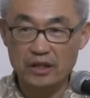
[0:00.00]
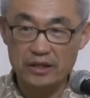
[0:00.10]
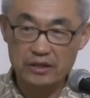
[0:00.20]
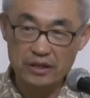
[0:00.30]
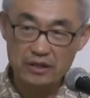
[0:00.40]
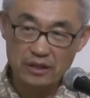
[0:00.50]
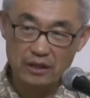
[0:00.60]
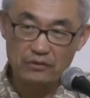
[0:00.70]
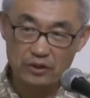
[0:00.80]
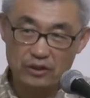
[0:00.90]
And they
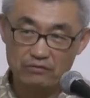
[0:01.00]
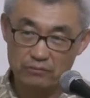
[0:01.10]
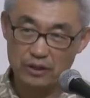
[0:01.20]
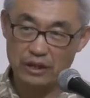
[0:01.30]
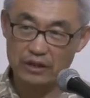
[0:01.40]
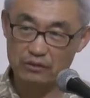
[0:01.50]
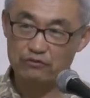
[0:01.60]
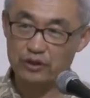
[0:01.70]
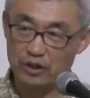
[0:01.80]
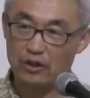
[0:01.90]
never give me any
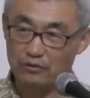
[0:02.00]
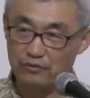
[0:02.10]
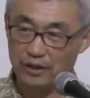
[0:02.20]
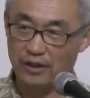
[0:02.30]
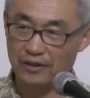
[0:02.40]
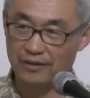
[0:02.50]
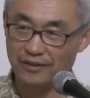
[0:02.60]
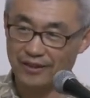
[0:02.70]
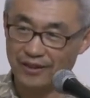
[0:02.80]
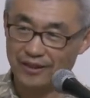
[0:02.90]
free coffee.
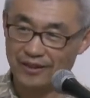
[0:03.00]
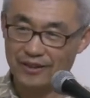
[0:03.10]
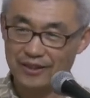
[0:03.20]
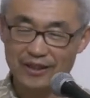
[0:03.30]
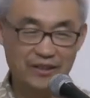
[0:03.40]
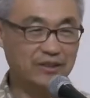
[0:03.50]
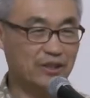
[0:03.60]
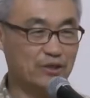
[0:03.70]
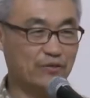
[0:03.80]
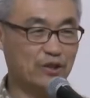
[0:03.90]
I think
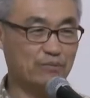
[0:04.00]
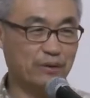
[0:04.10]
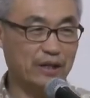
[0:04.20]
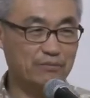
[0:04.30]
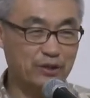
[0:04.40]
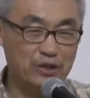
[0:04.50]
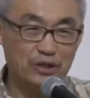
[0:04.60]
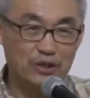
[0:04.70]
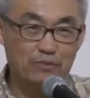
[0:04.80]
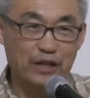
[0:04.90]
that's a very bad
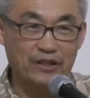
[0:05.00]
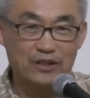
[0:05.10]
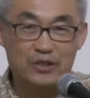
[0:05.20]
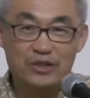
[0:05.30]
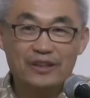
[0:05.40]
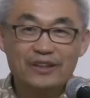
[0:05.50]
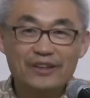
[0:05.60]
business practice.